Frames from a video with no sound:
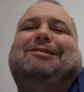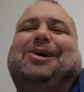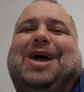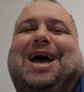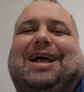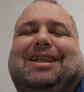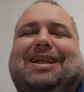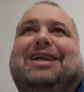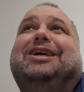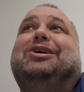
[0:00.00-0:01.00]
So yeah,
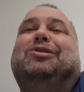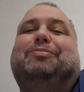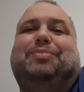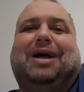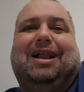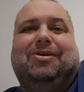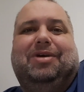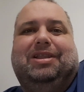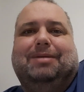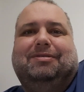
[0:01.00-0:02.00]
the YouTube
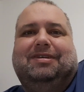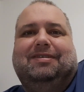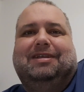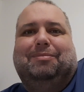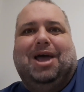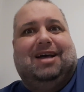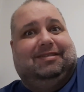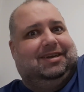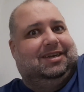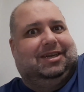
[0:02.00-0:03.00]
algorithm sees them
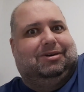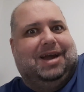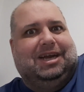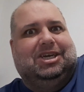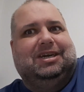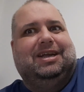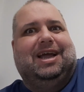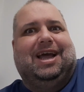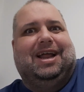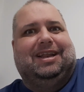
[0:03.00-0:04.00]
as
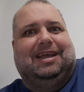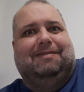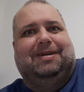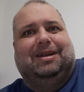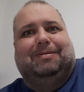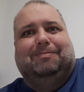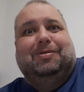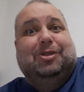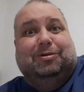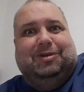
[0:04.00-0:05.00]
interaction, and even
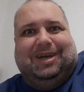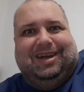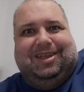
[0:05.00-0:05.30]
those